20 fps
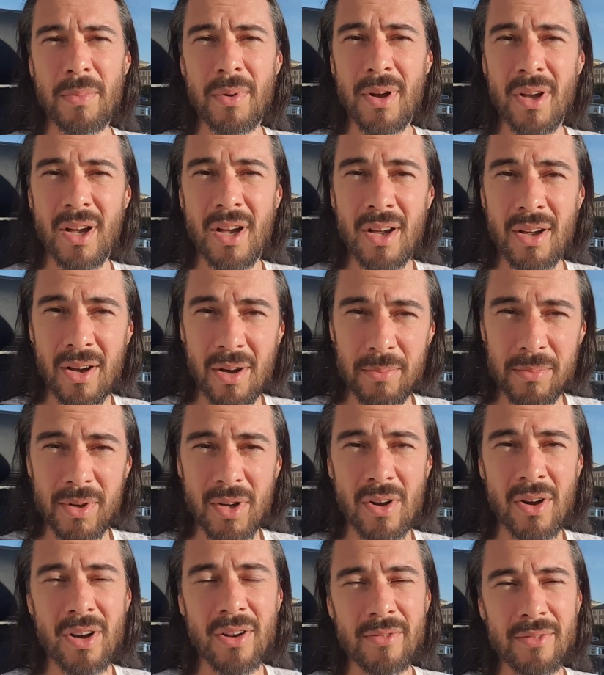But I'm
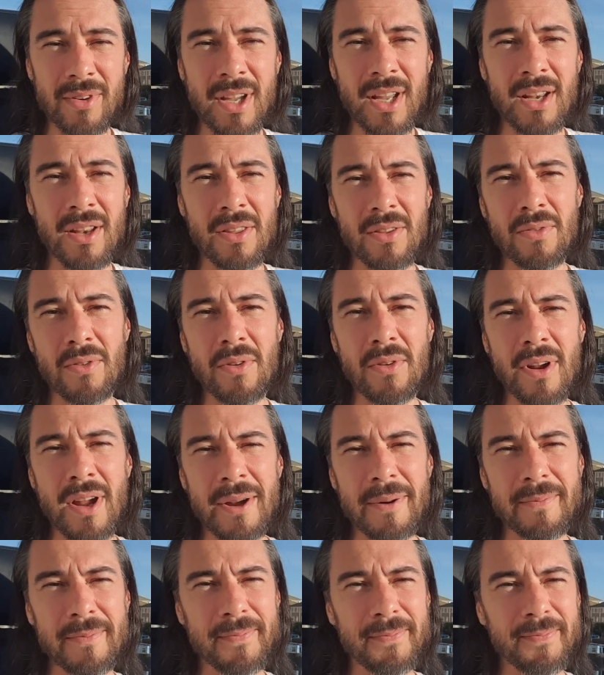kind of getting through
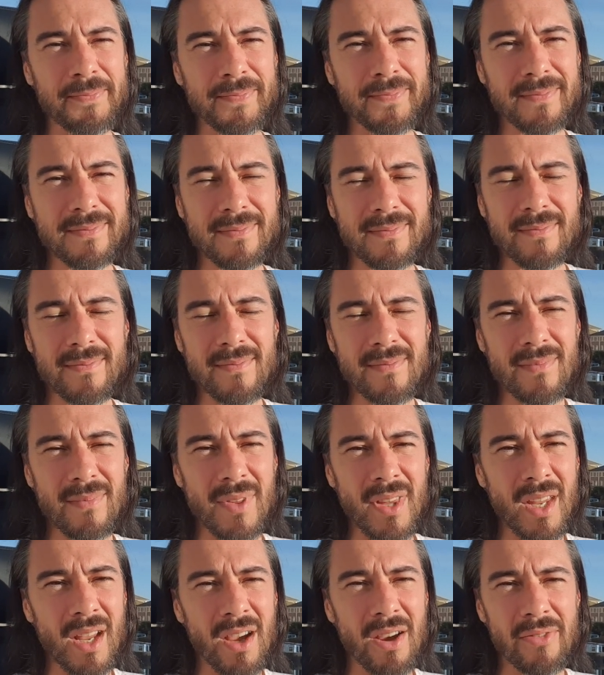that.
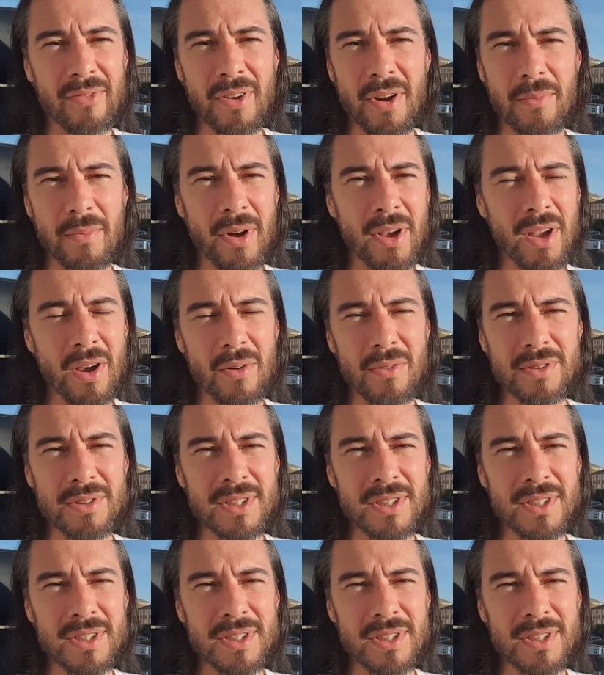I found my own